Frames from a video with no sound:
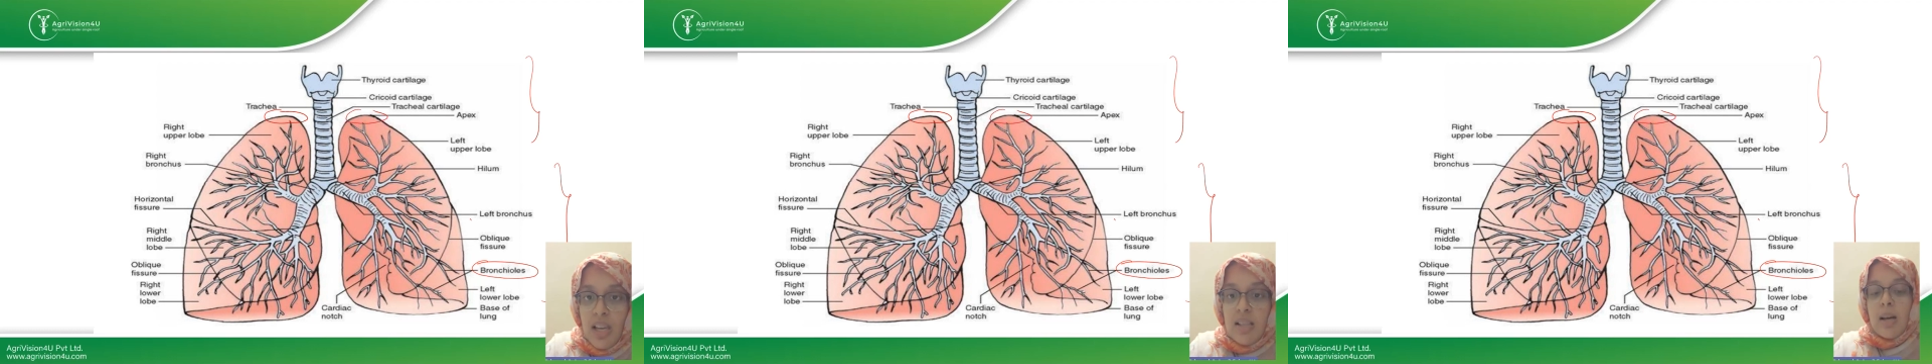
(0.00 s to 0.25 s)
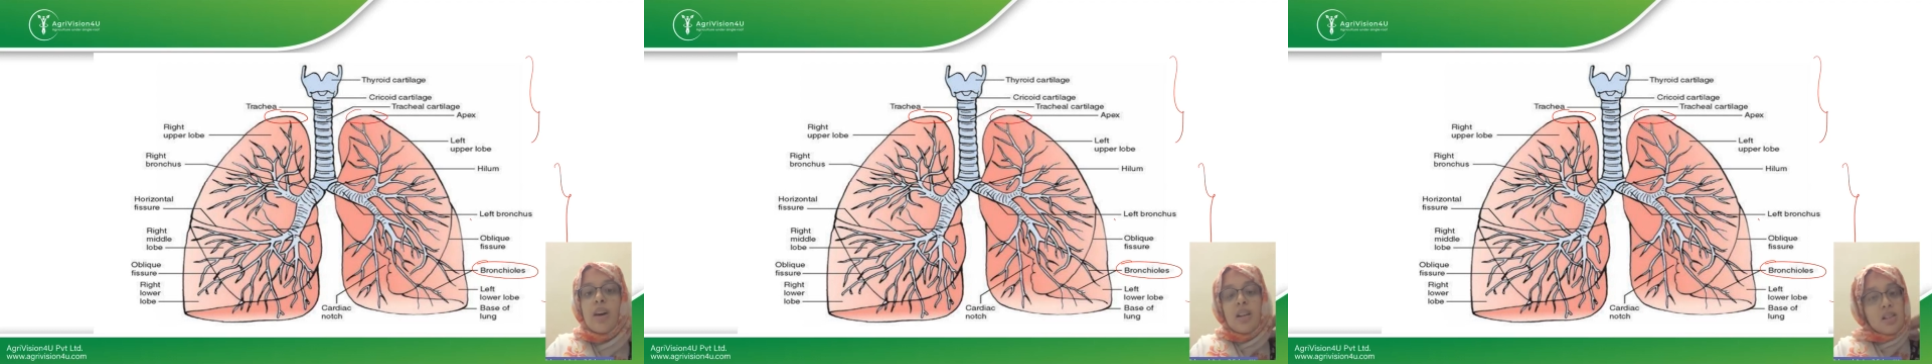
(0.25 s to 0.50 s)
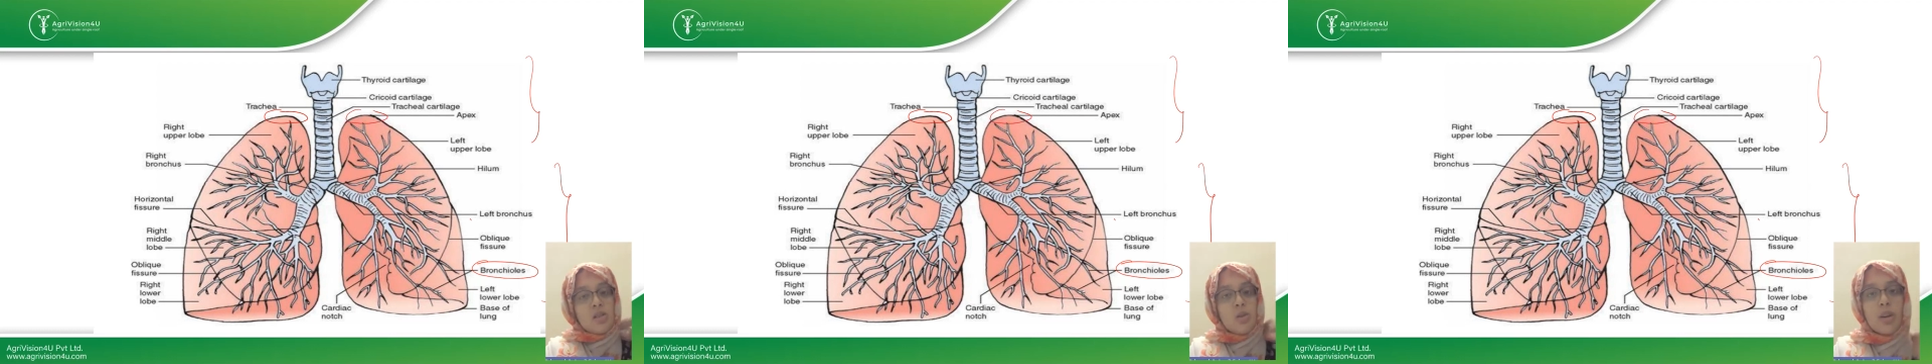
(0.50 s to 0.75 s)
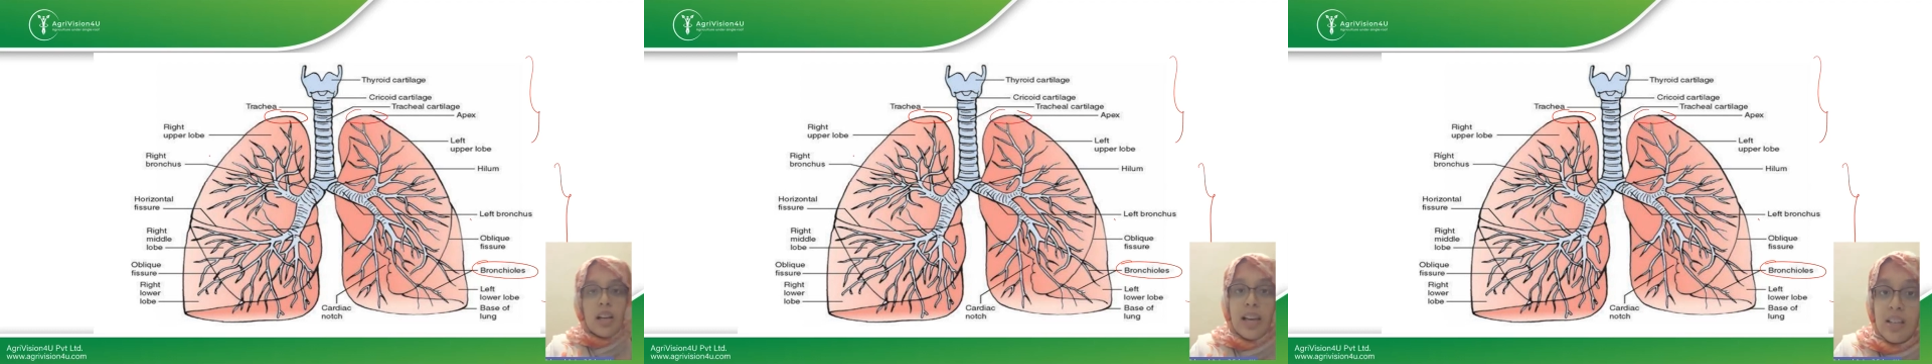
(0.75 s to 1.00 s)
looking like
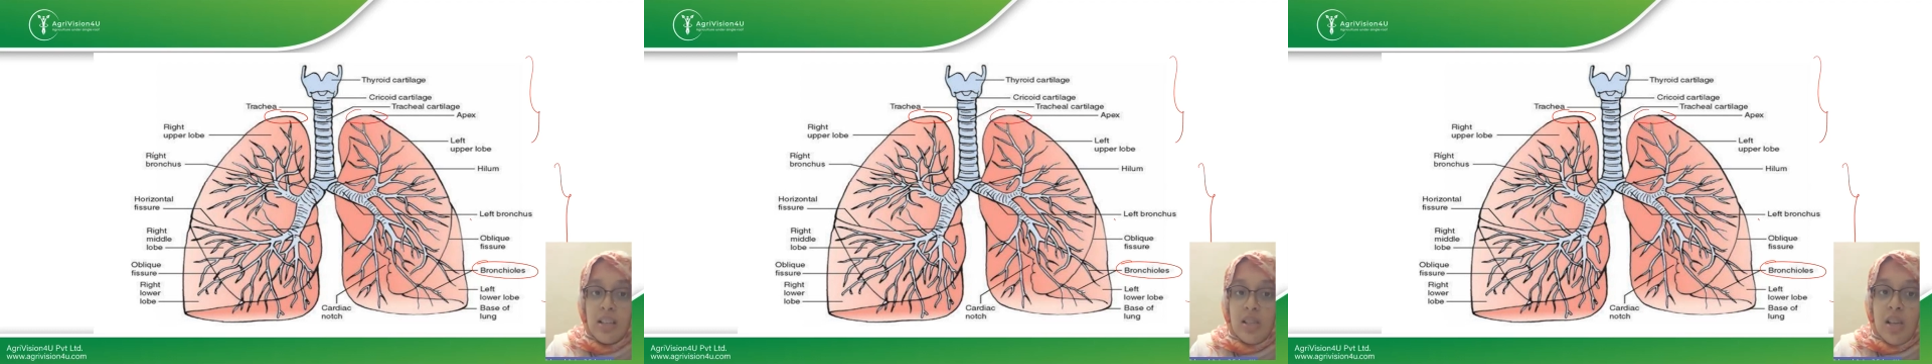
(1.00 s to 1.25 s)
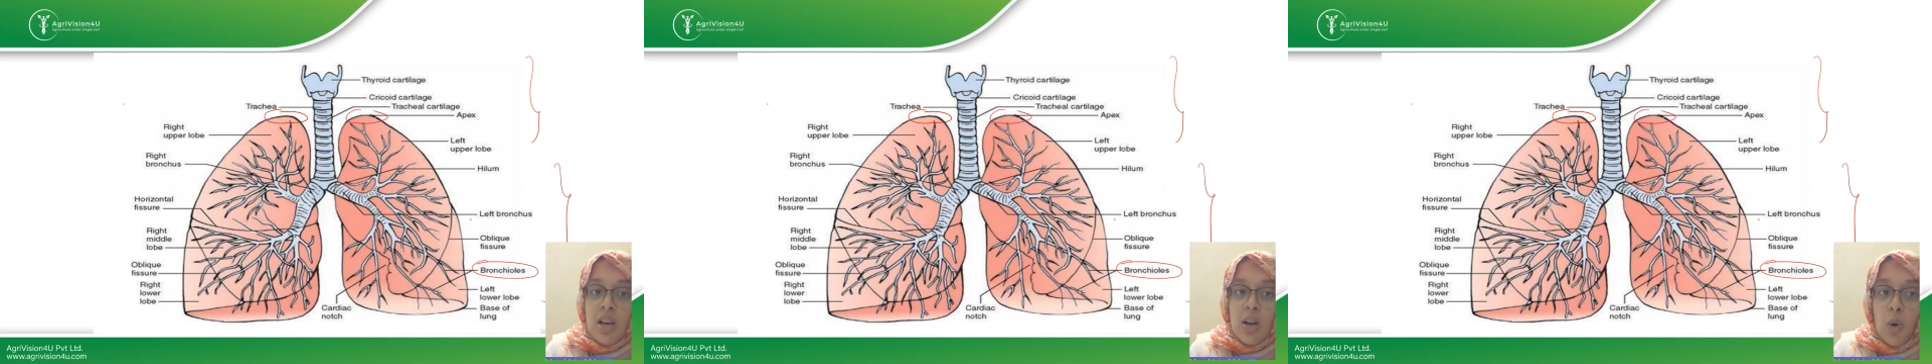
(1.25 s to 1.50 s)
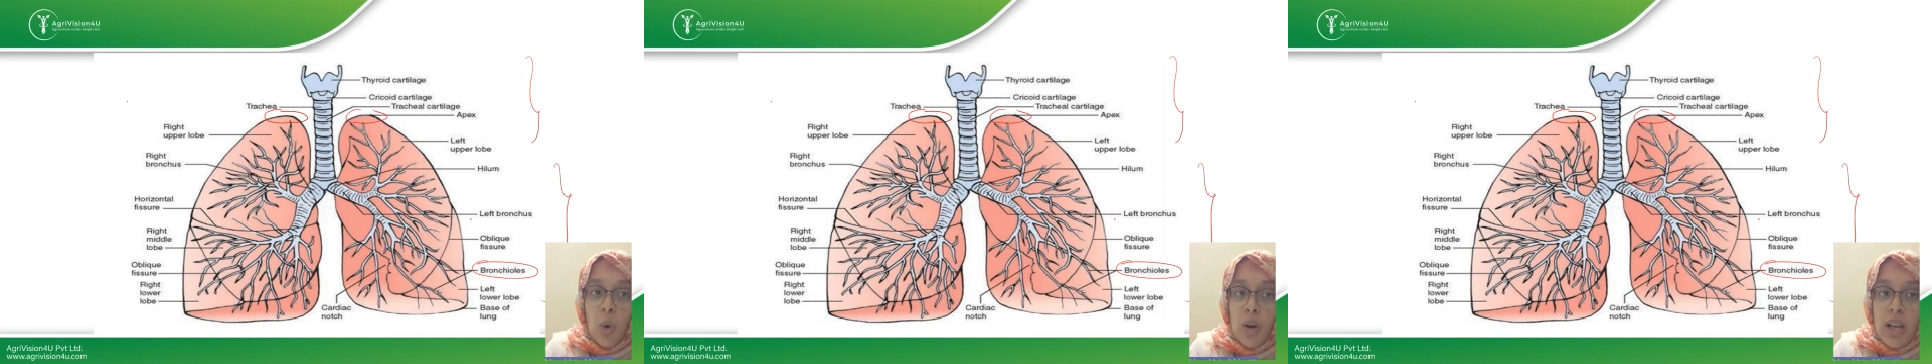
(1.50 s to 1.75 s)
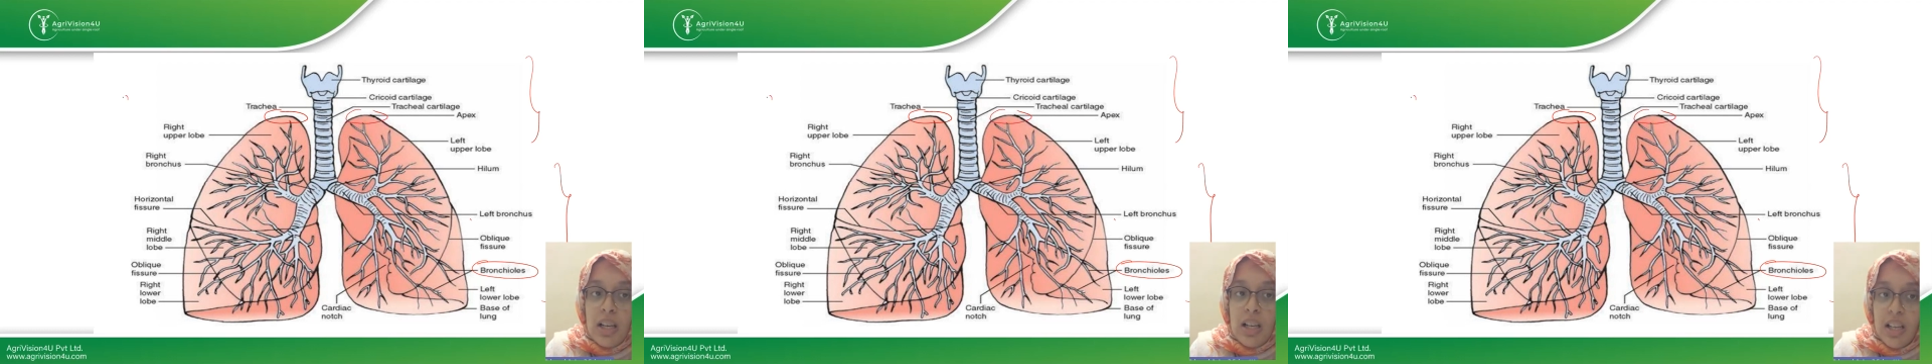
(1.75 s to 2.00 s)
it is
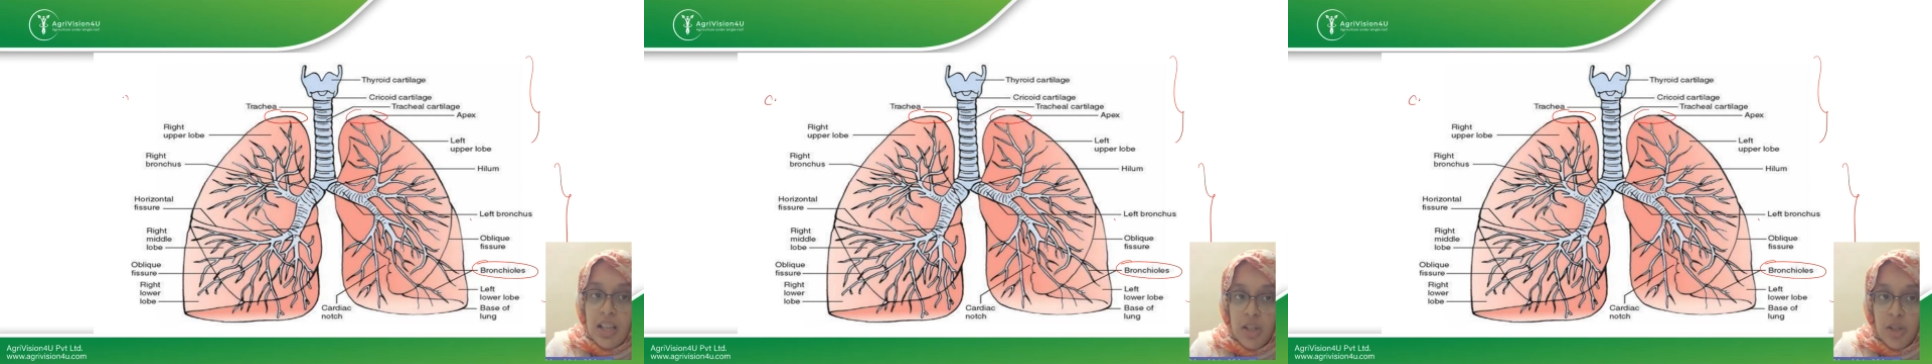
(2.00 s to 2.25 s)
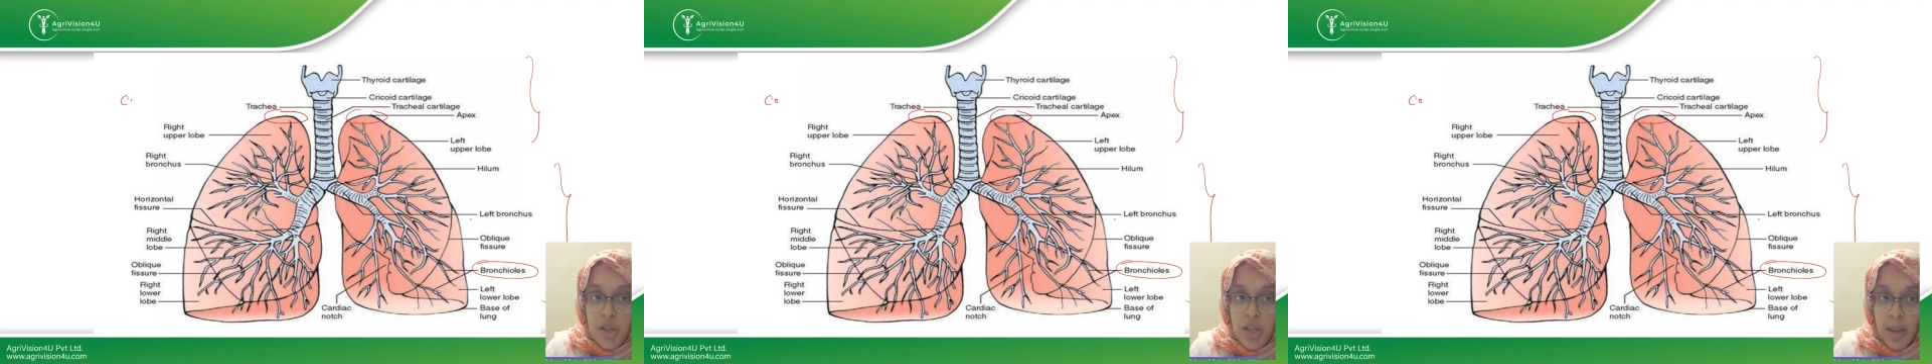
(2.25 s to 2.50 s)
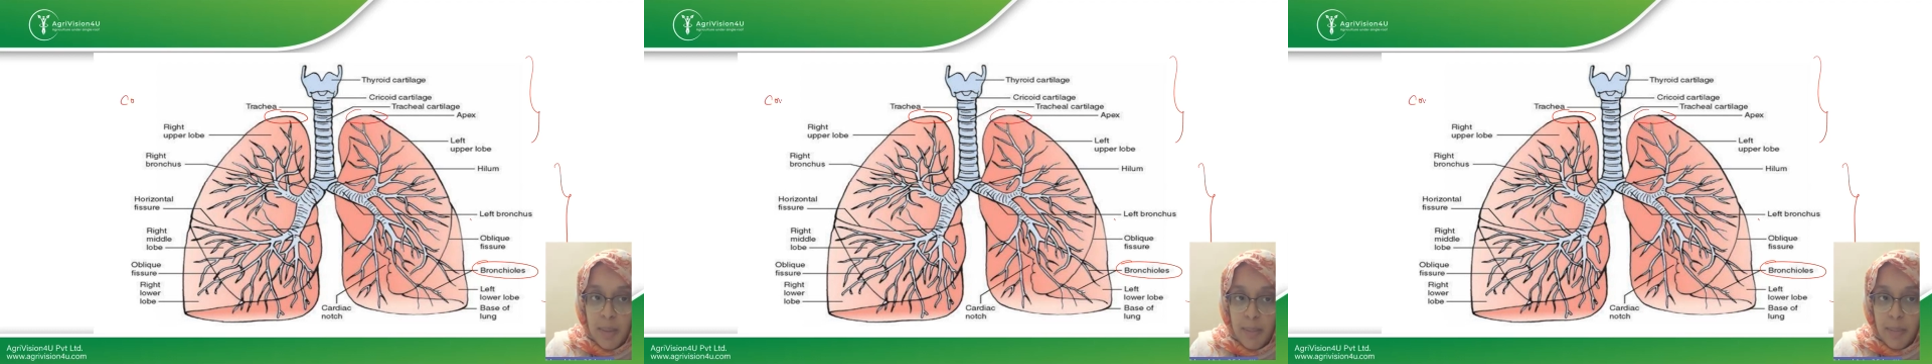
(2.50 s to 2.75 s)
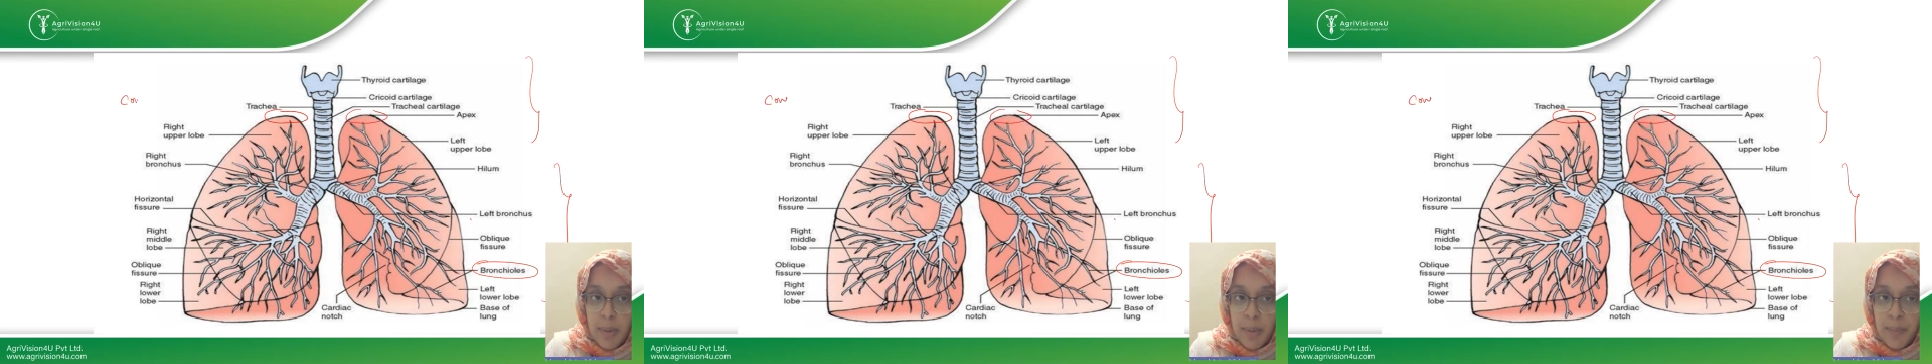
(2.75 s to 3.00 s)
conical in
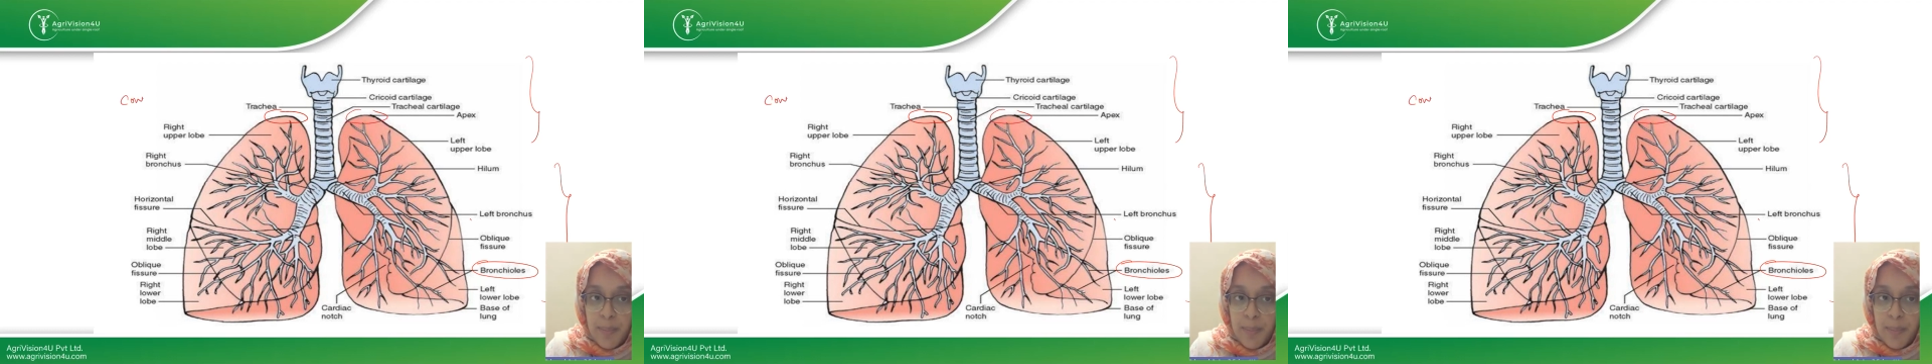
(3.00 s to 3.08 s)
shape.